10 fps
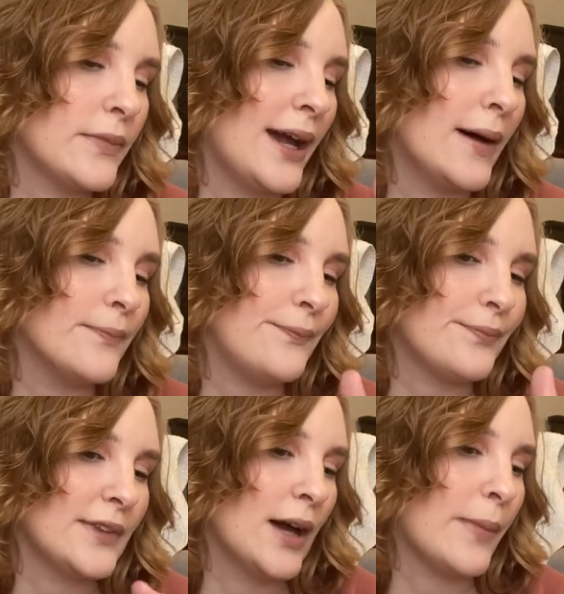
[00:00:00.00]

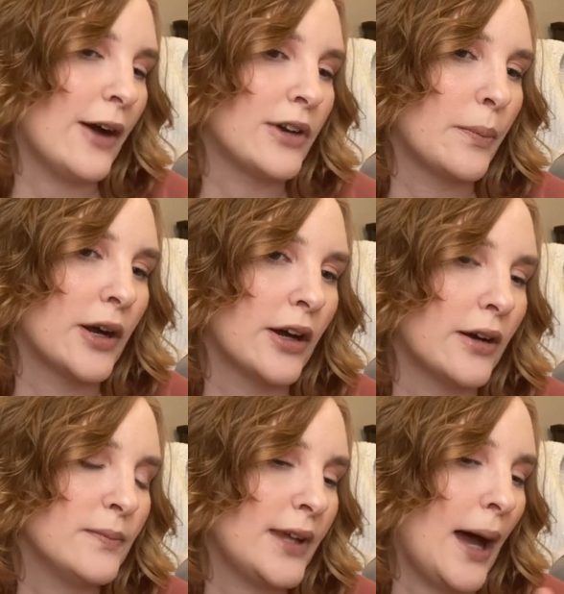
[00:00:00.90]
I want a
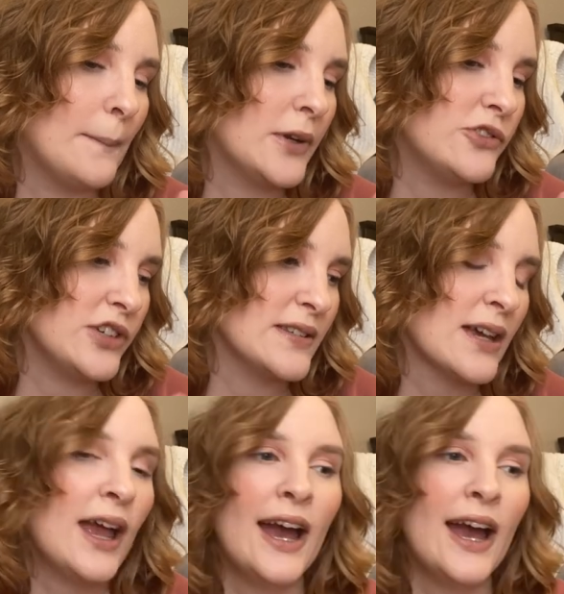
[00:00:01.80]
burger, no cheese.